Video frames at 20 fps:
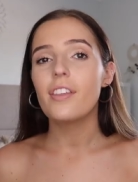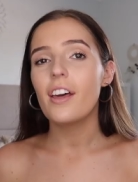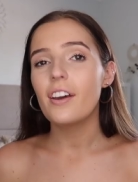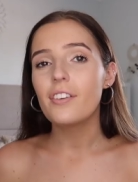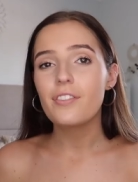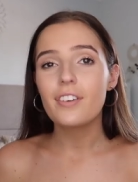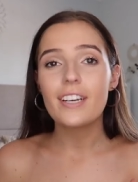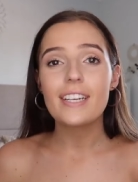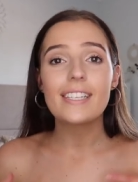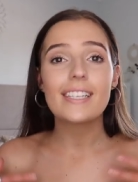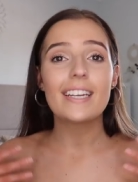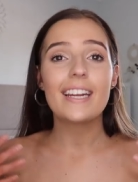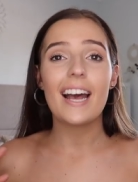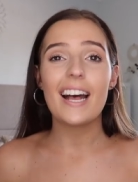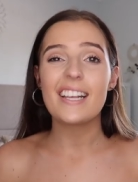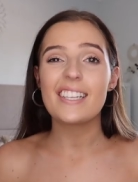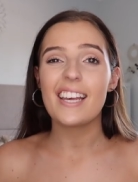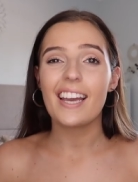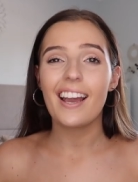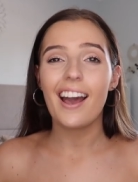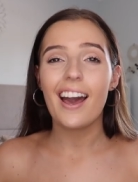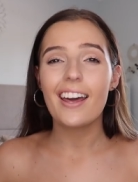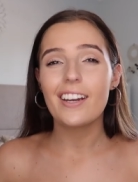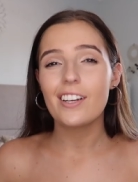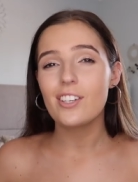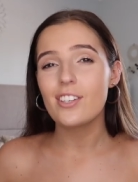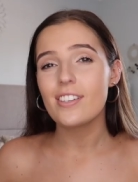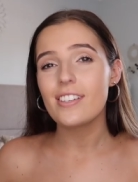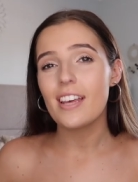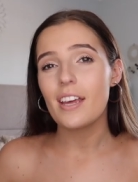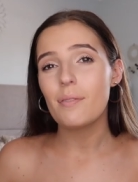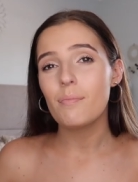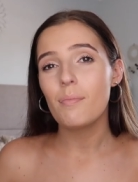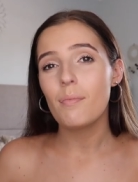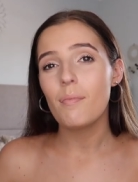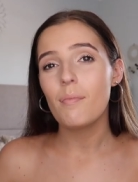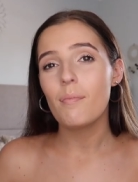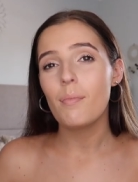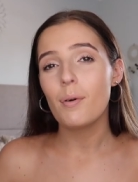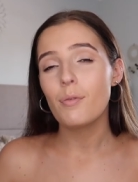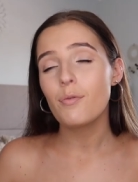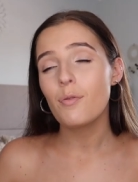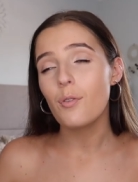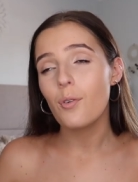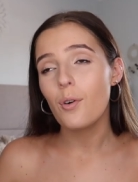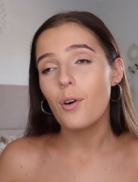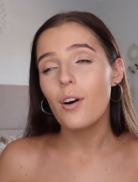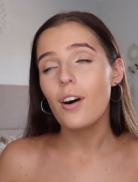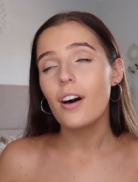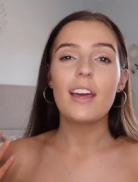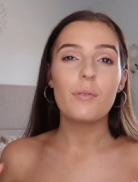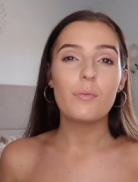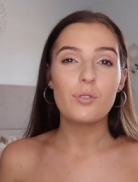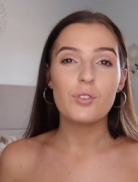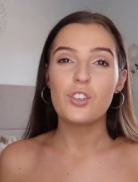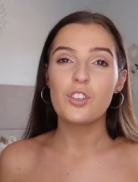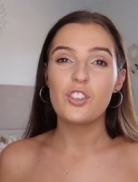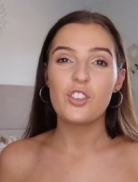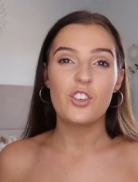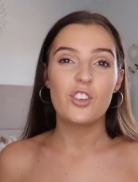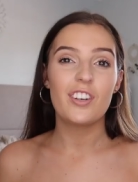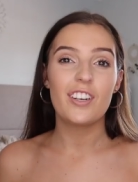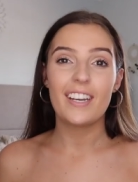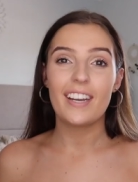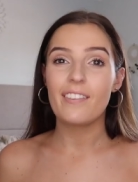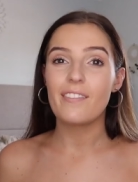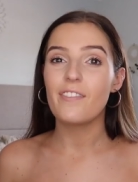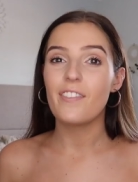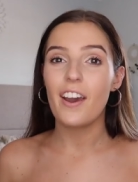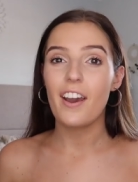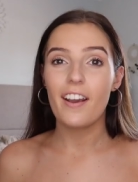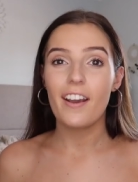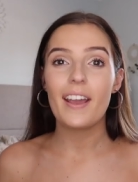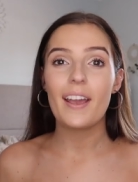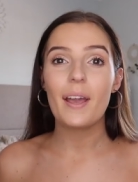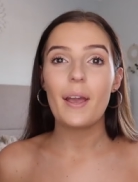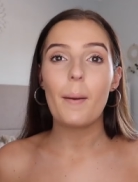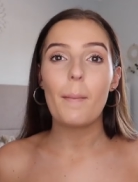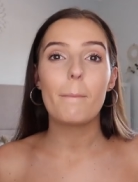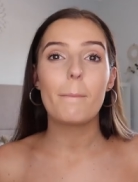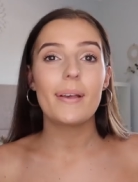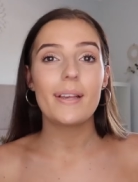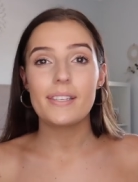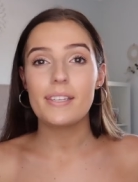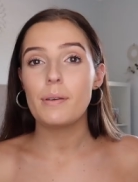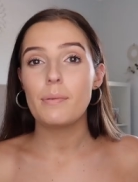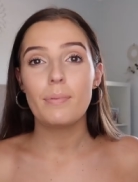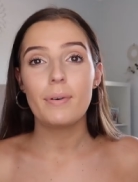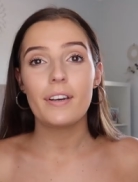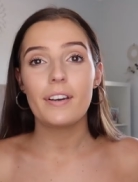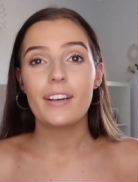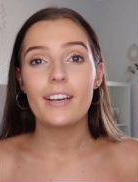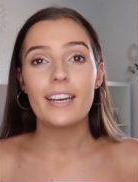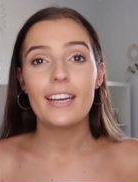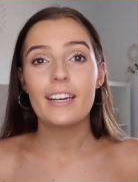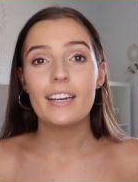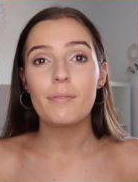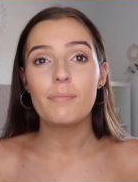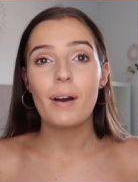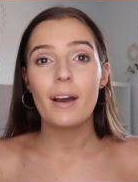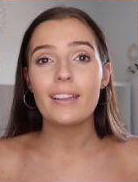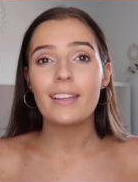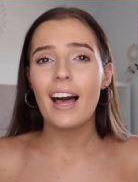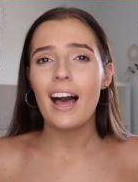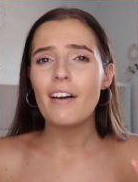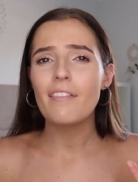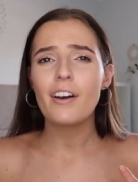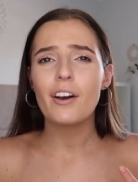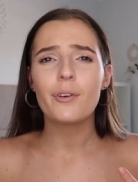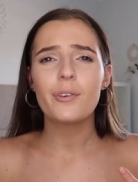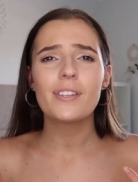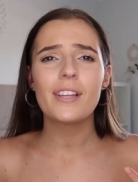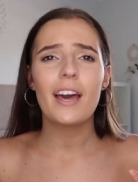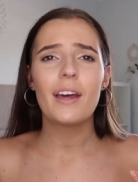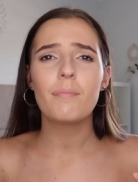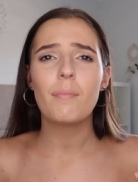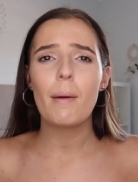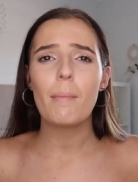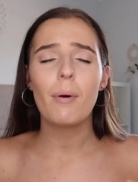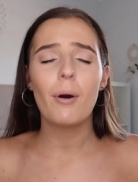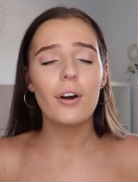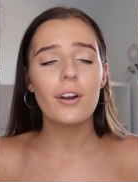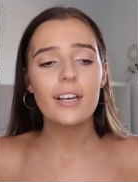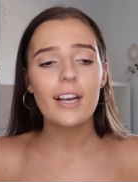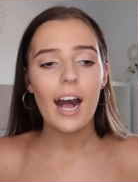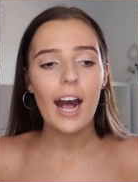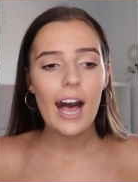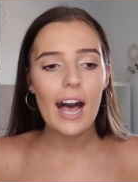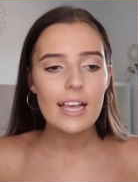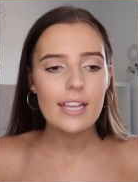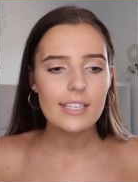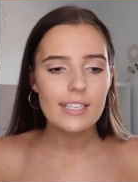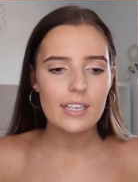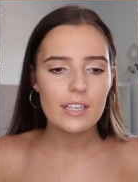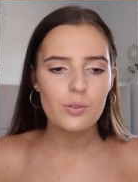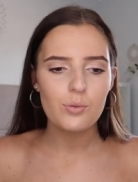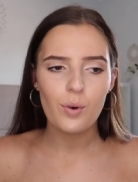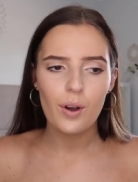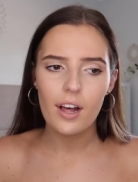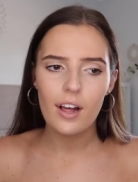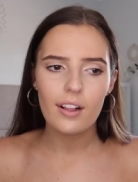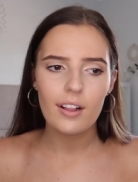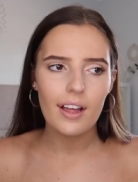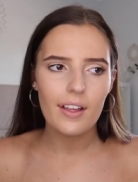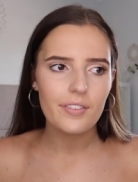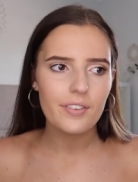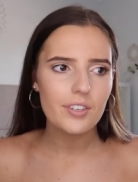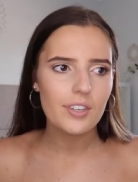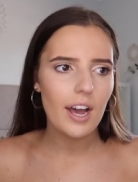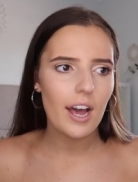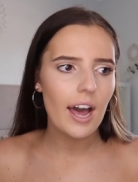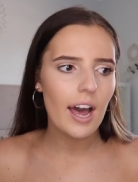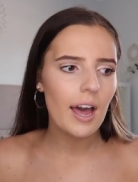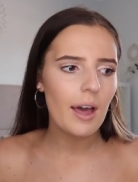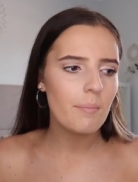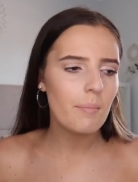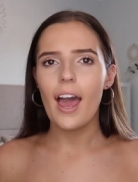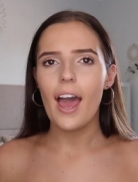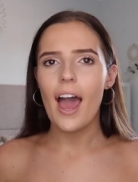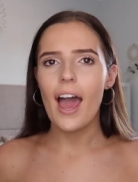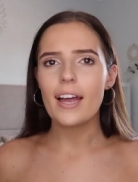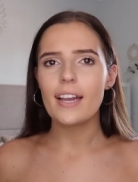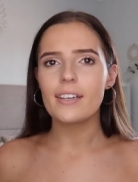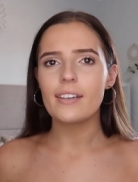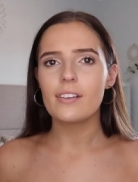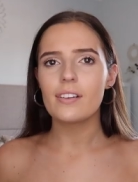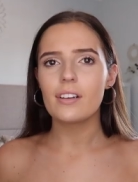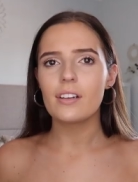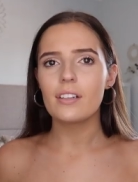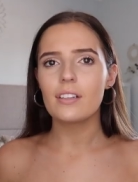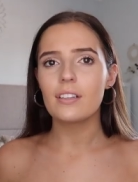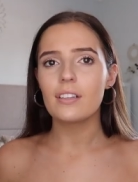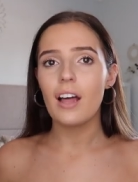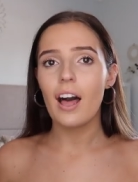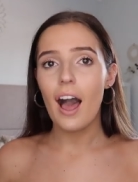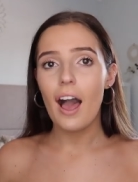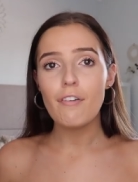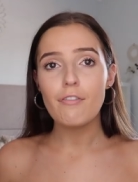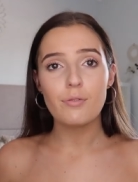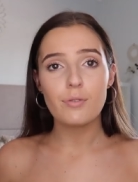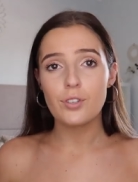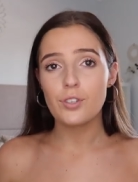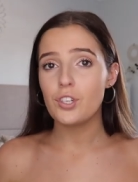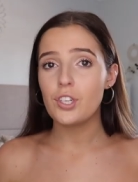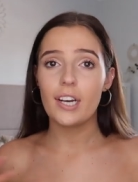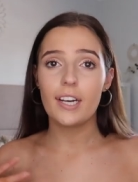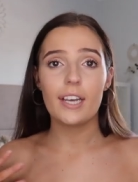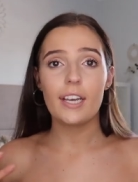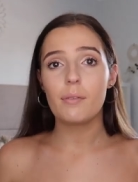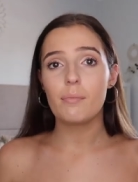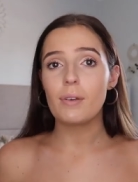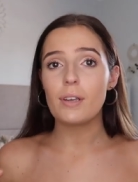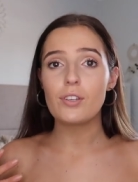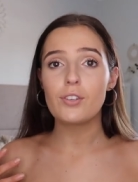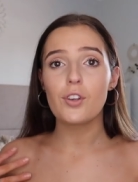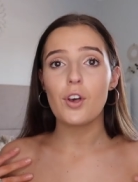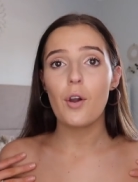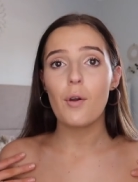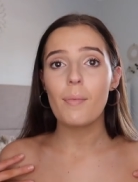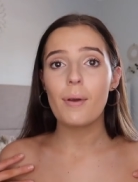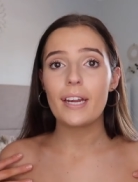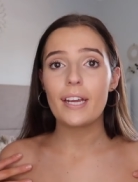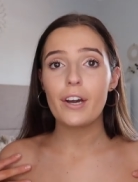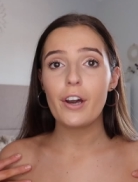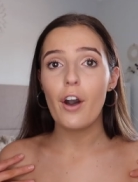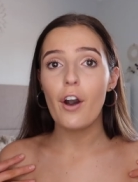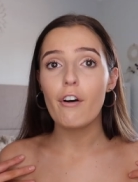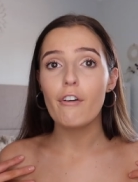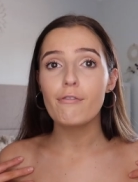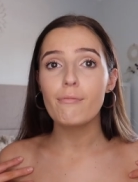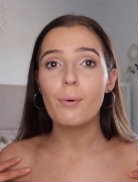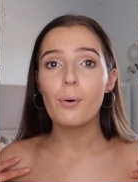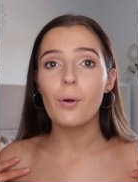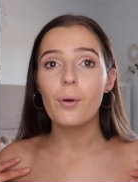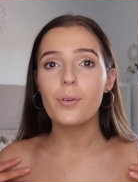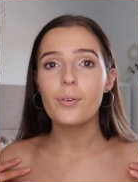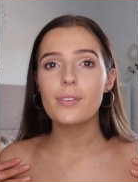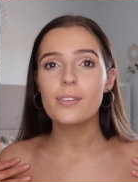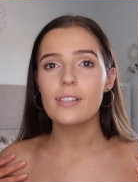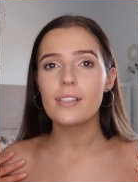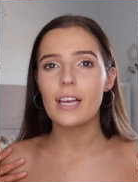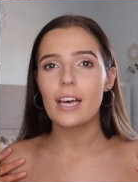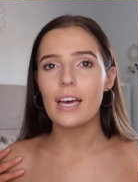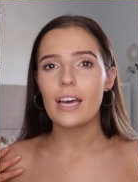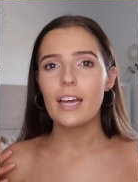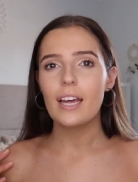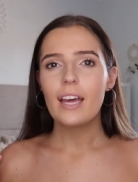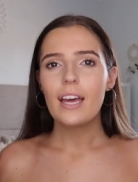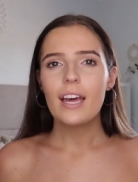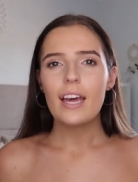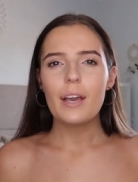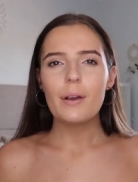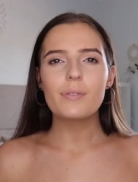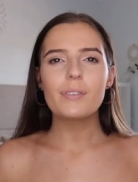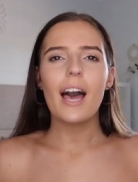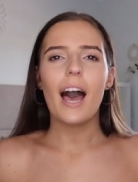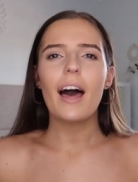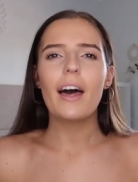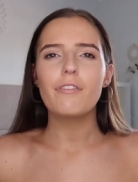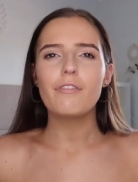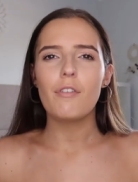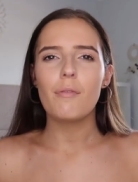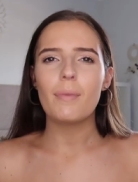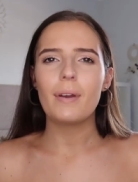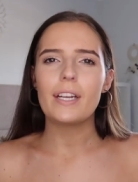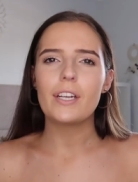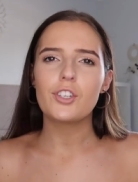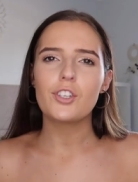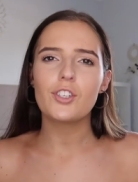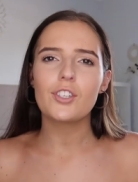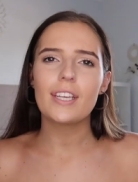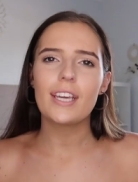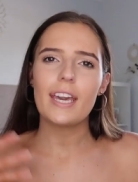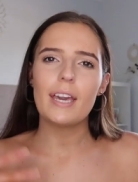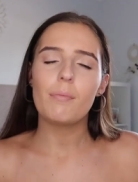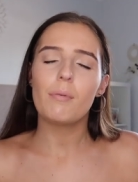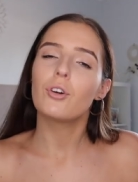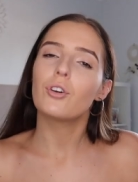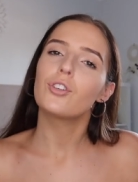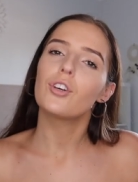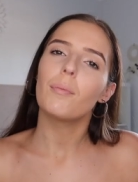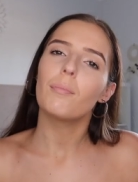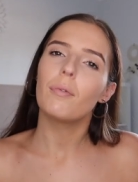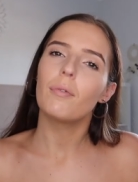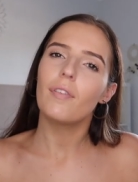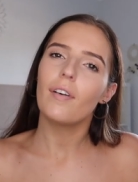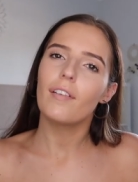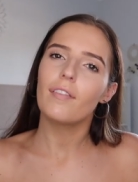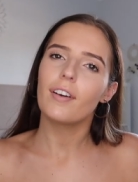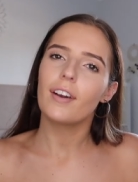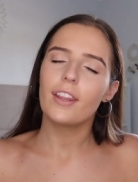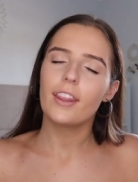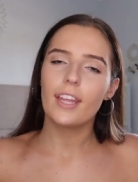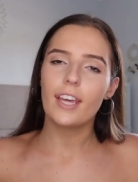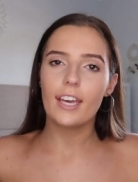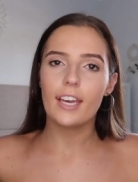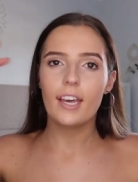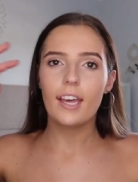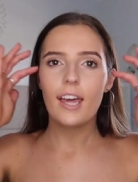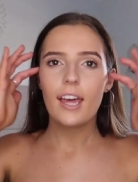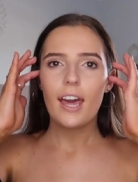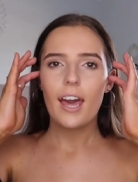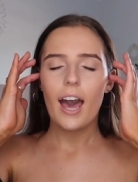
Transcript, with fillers: Third reason, as I kind of just said before, it was just during a very busy period in my life. I also had my podcast as well at the time and life was chucking me so many curveballs that it was hard for me to just keep on top of everything.